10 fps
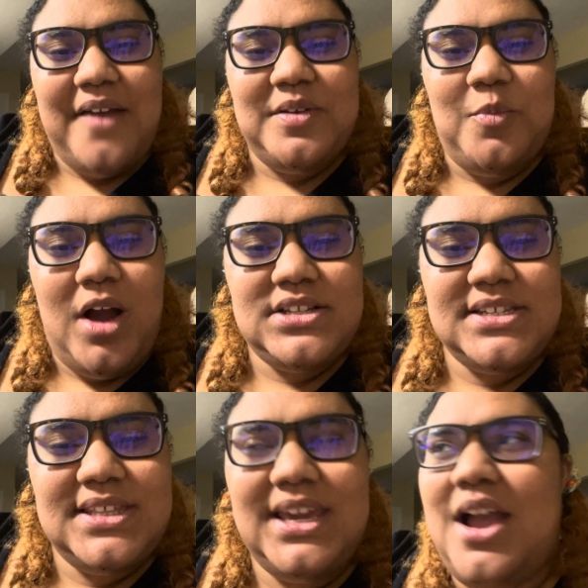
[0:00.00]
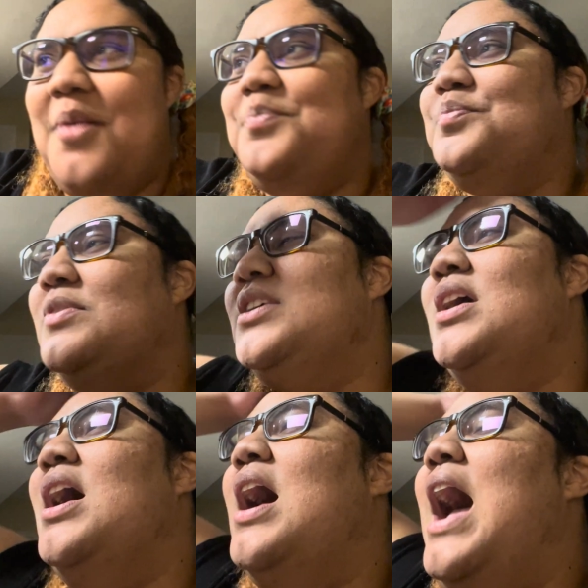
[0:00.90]
haven't watched the
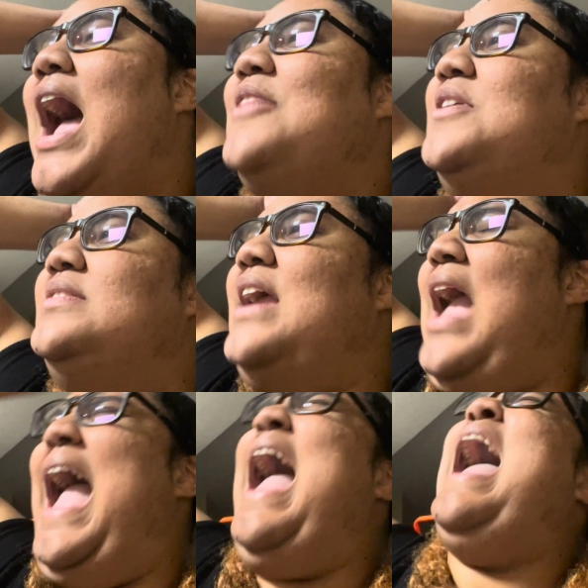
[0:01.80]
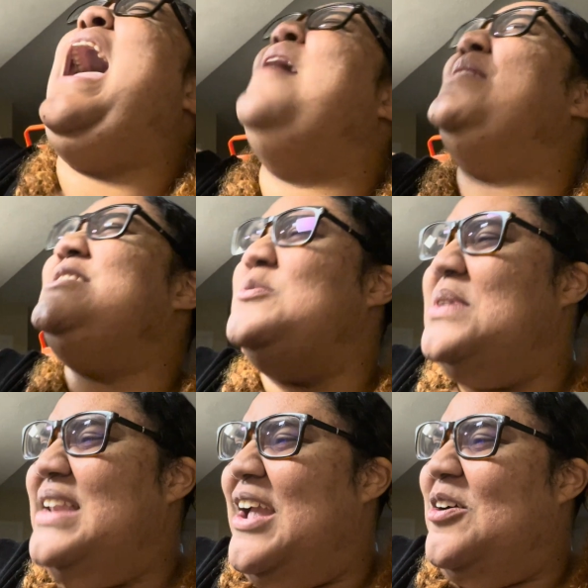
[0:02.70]
I think that my stupid
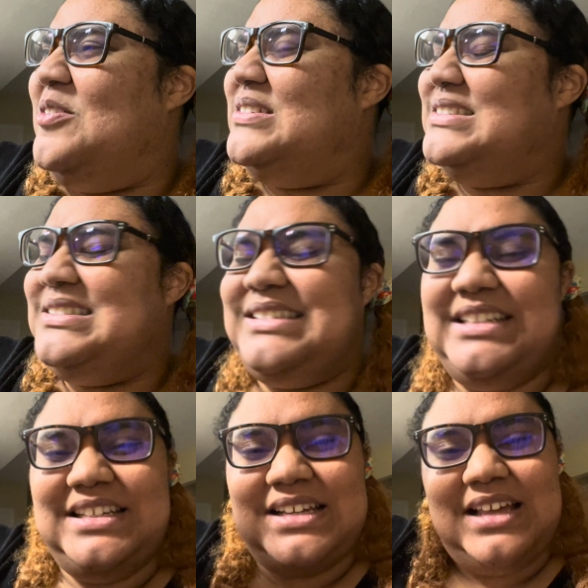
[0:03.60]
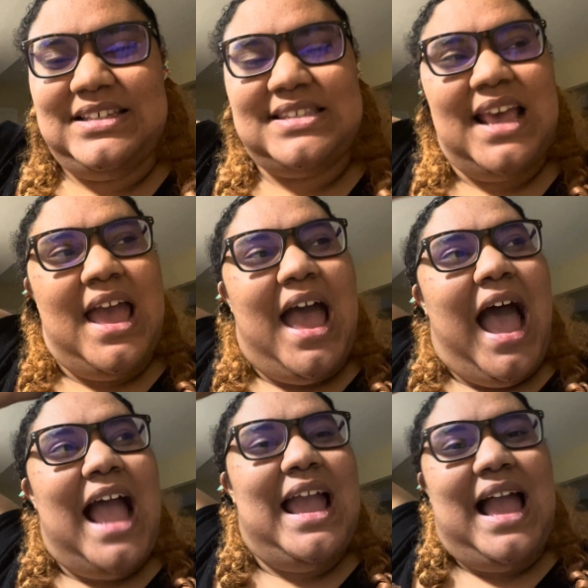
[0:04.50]
nail. Oh, I need to cut this.
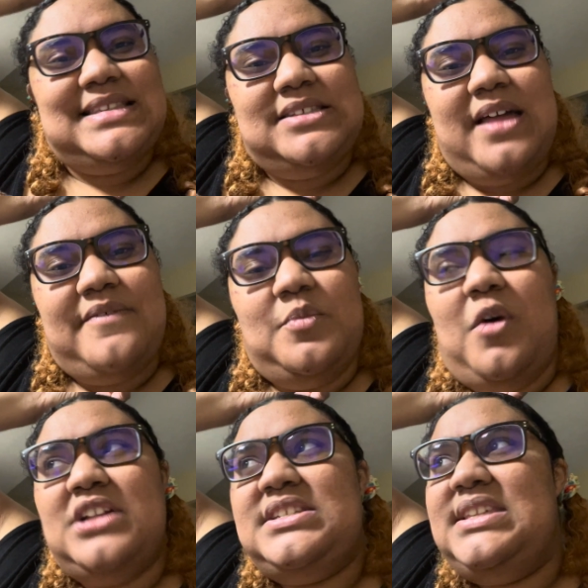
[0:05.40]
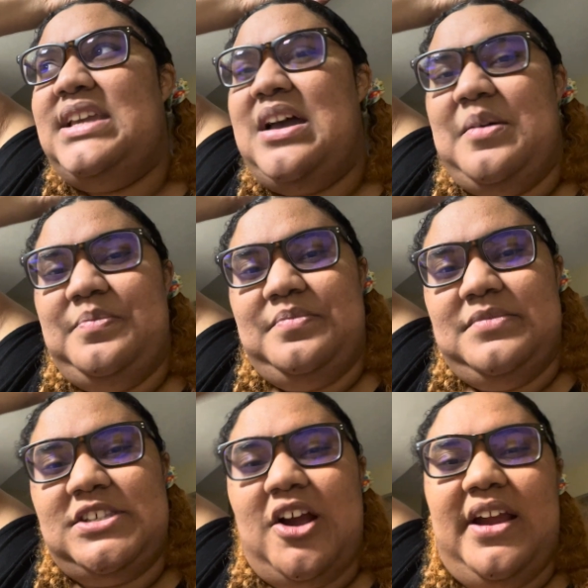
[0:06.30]
I still haven't watched the
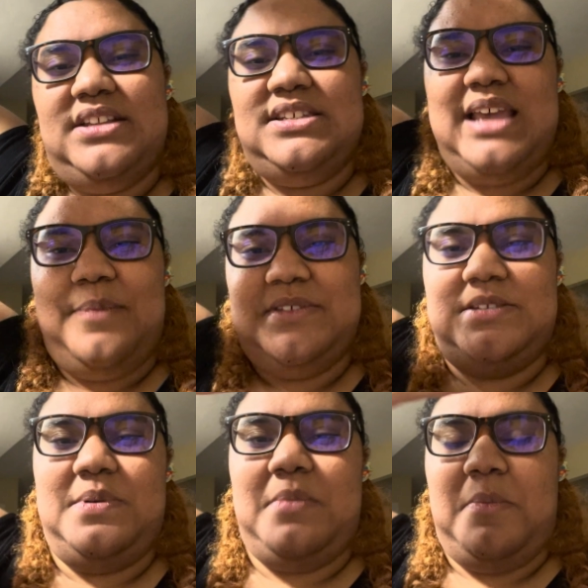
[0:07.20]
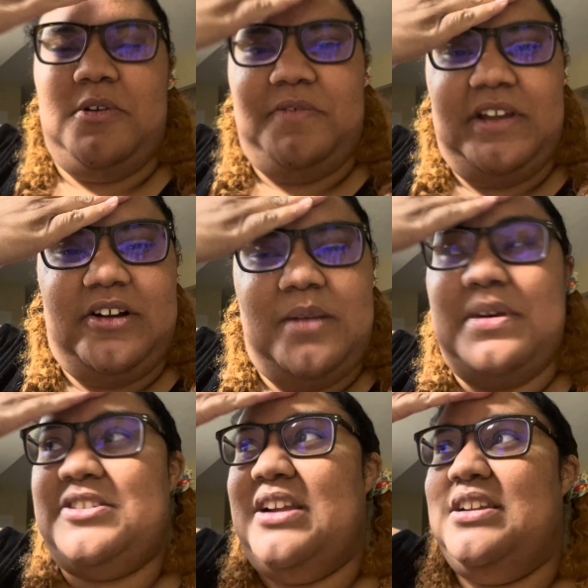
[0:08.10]
sorry, it just happens to be my middle finger. I'm
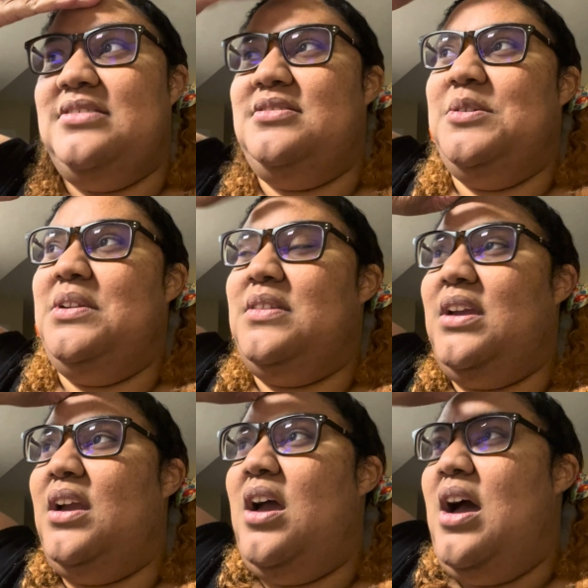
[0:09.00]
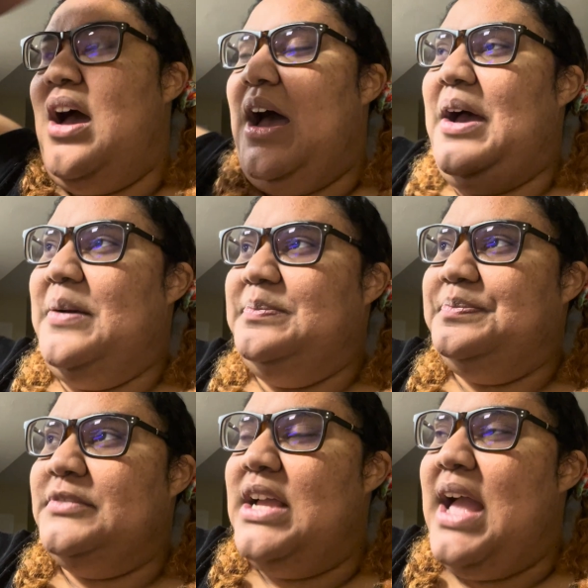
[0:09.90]
not trying to do anything. I
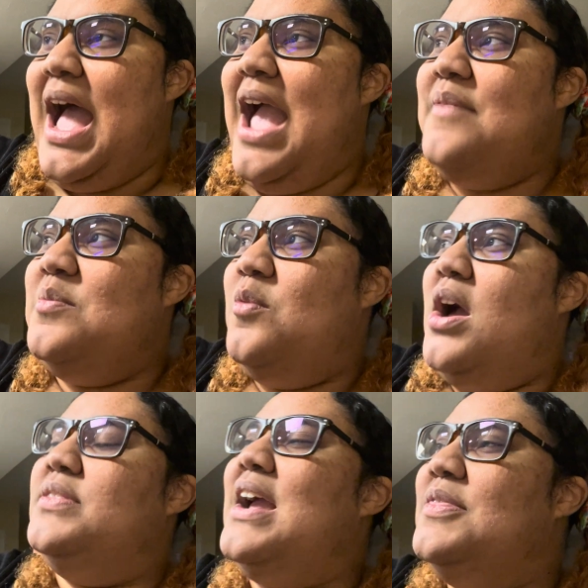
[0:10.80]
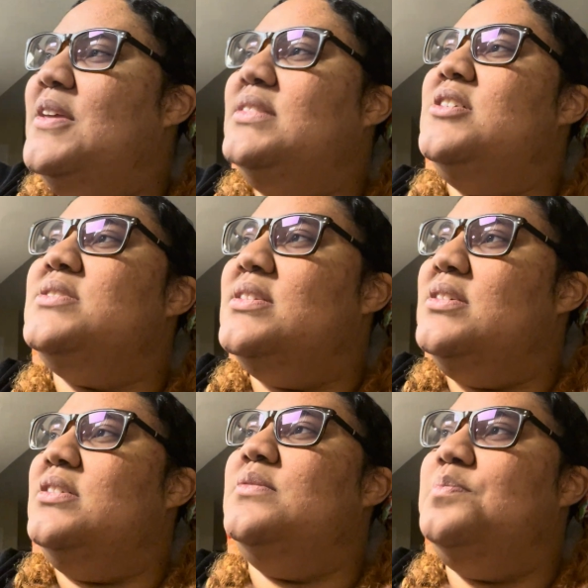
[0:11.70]
haven't I think there's
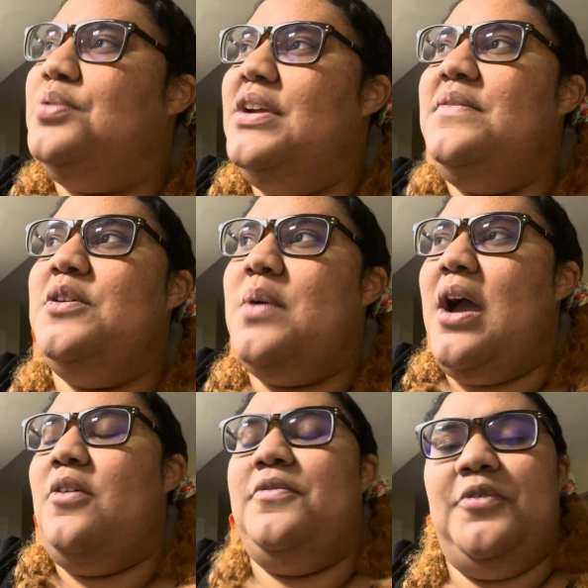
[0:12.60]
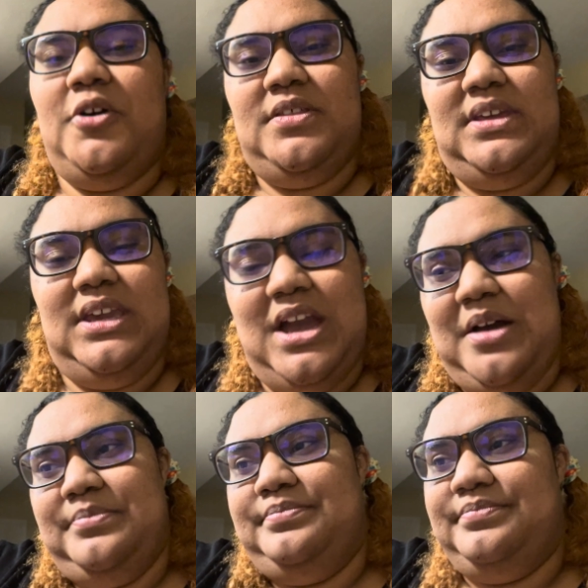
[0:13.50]
the preview out for
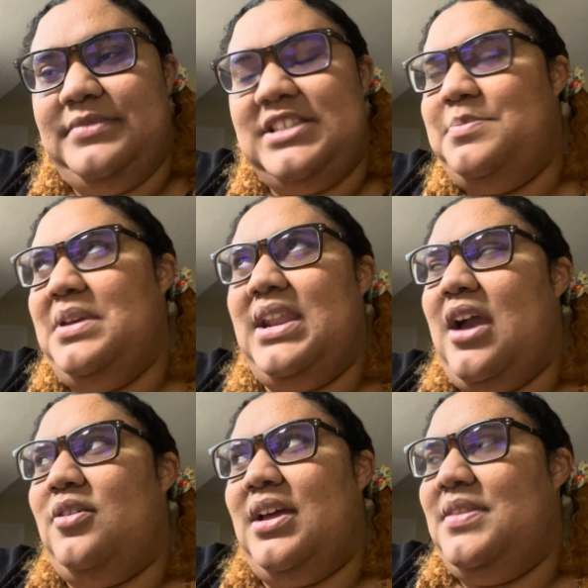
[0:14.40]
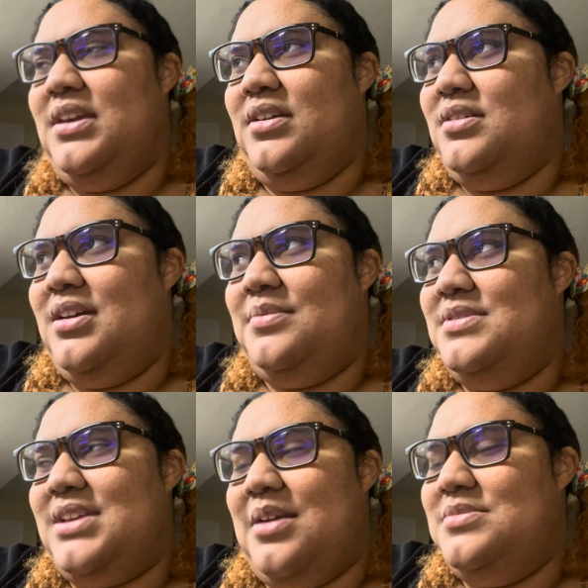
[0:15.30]
the it's been out, I think.
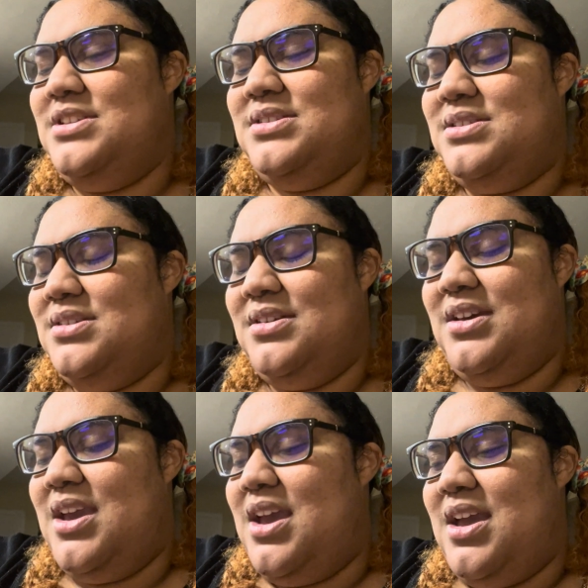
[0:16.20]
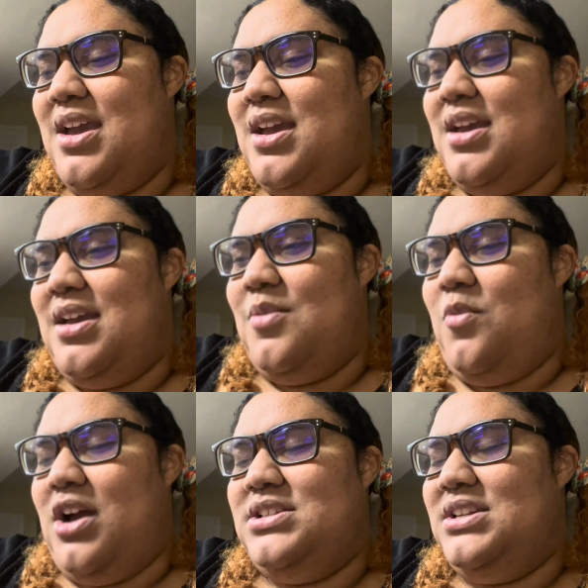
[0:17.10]
I'm just
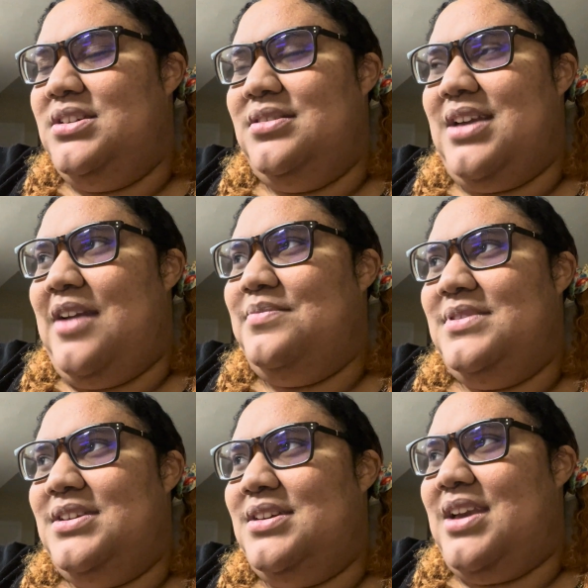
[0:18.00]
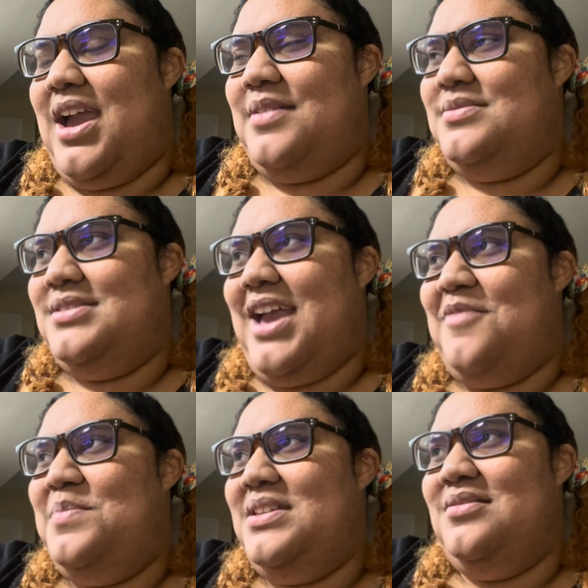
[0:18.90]
watching.
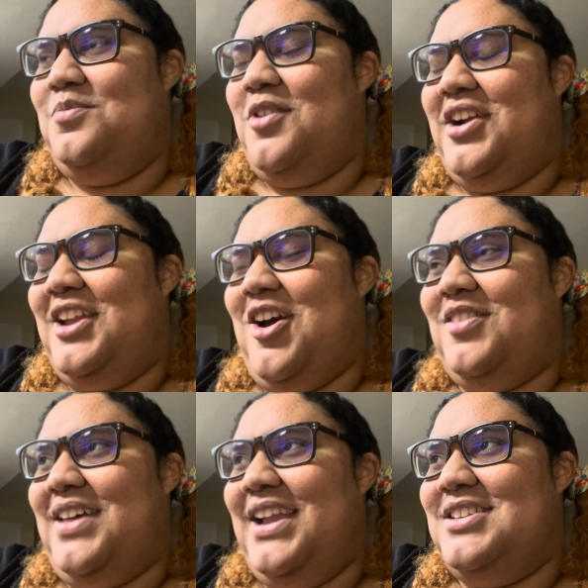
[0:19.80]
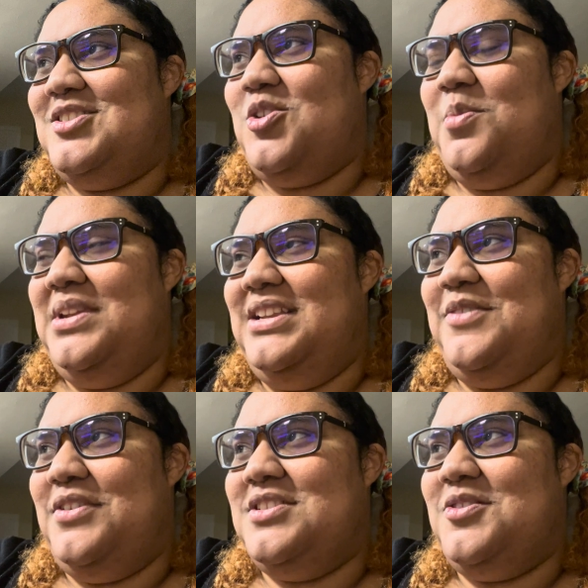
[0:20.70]
I've been working on like so many
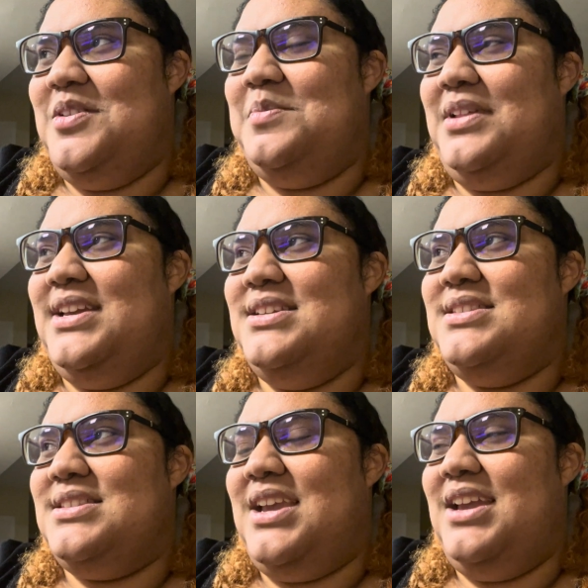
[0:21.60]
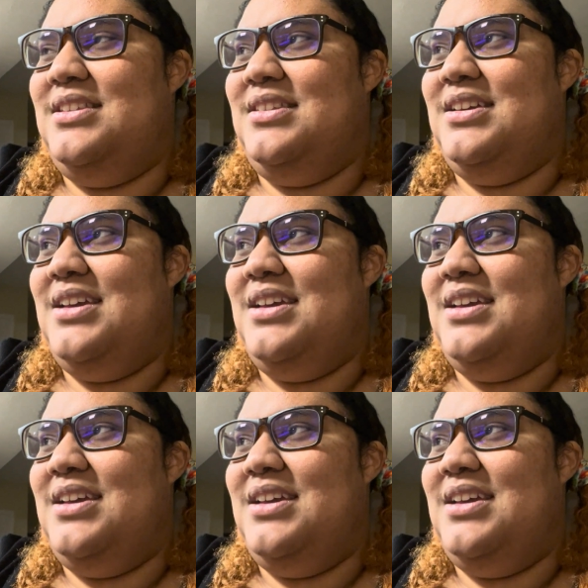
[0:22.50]
different screenplays, and